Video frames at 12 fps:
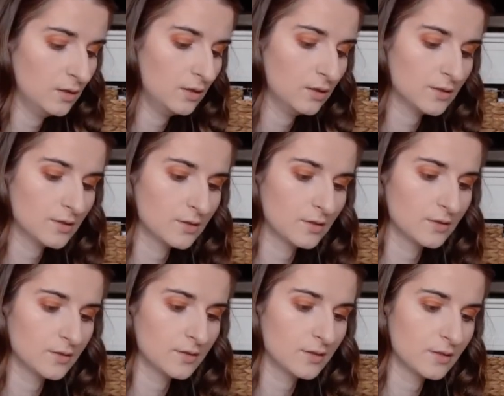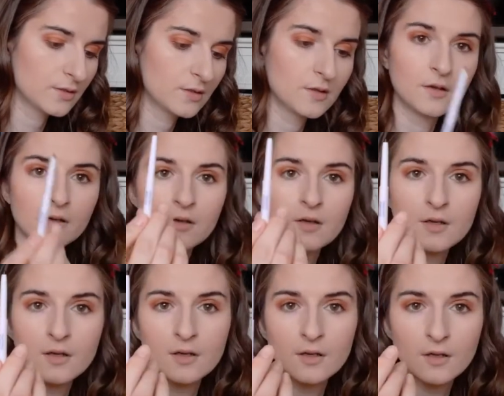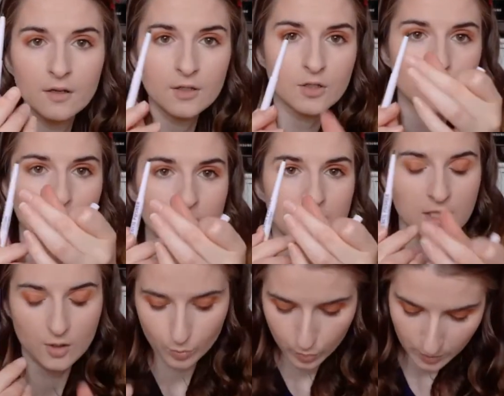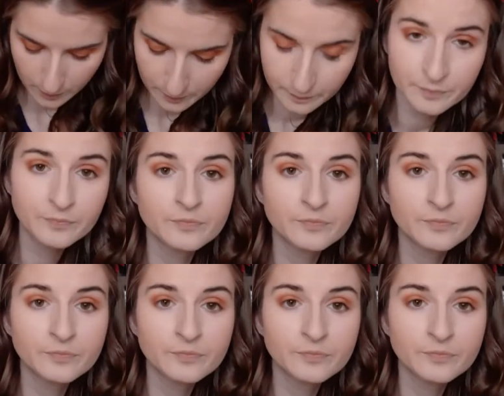That's just a twisty up one.